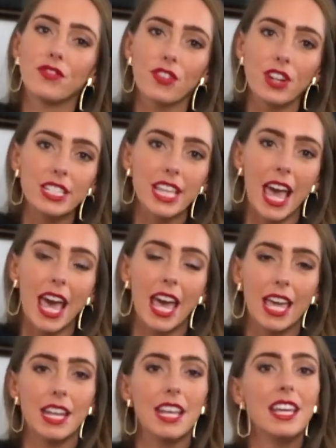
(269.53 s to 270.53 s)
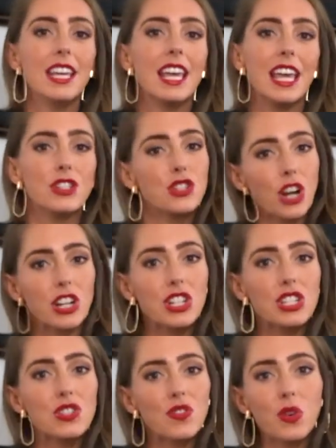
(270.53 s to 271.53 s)
freeze ahead
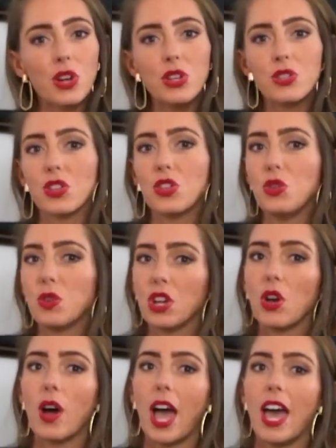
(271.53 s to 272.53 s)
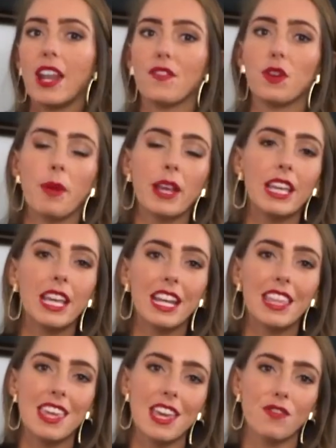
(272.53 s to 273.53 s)
instructions for you, so you can go ahead if you're making
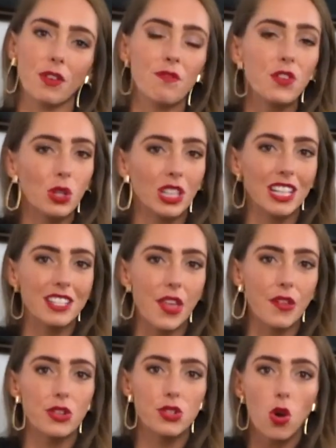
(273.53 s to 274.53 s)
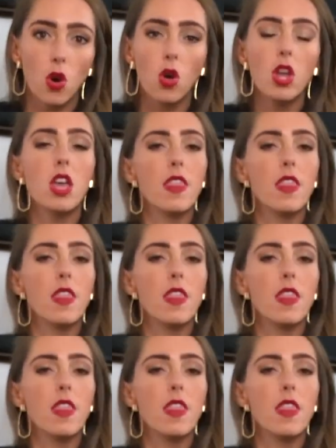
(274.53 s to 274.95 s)
anything from Fueling a Southern Soul,